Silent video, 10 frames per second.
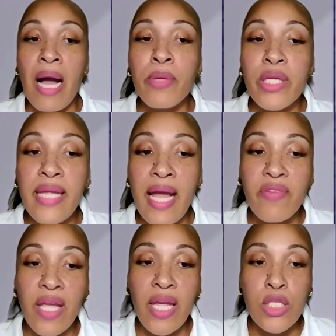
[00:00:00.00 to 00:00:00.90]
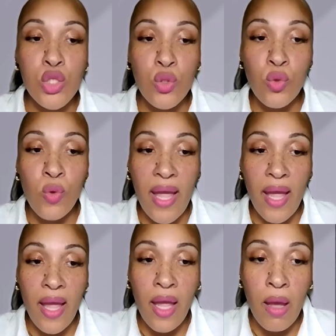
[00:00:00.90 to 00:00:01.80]
I'm going to navigate
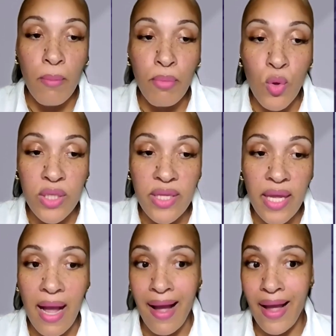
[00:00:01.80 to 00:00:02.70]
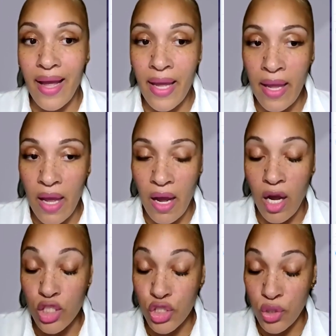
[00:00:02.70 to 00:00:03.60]
to a board that
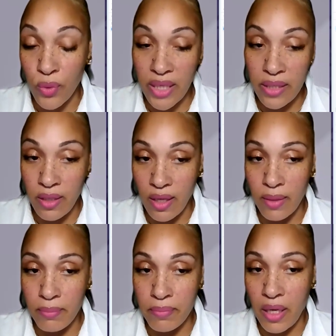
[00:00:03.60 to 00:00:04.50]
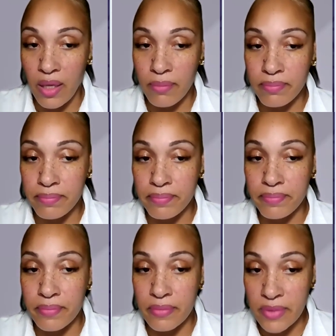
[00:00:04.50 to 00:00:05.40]
I generated a
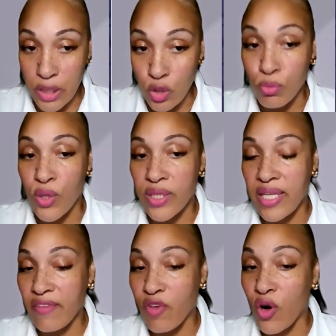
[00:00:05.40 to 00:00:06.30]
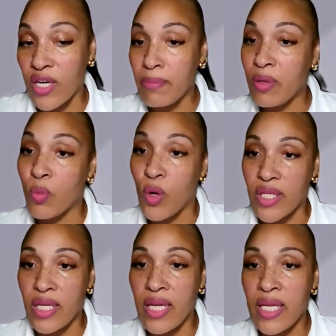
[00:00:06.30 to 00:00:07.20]
deal board that I've already
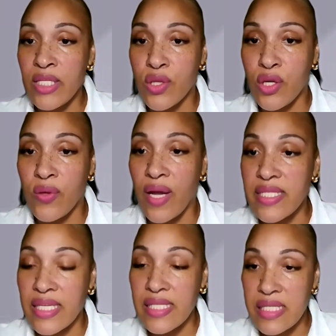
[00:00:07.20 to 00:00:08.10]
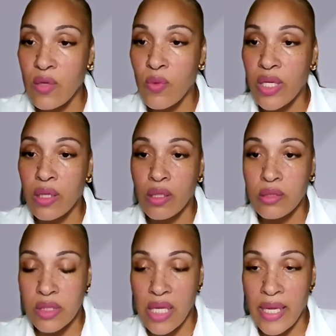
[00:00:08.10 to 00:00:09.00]
been working in so that you guys can see what
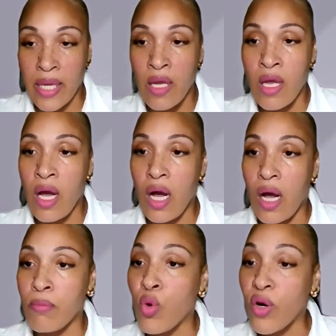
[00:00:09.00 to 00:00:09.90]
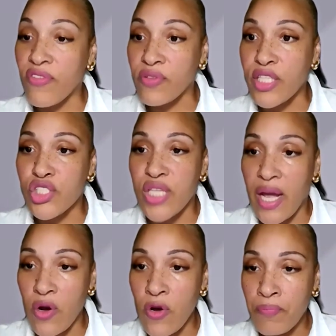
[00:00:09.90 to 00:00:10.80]
it looks like more
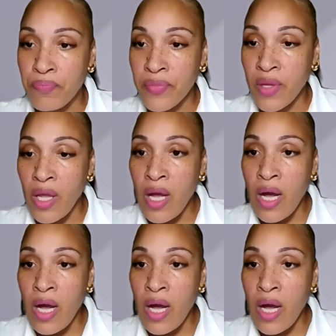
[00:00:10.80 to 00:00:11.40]
fleshed out.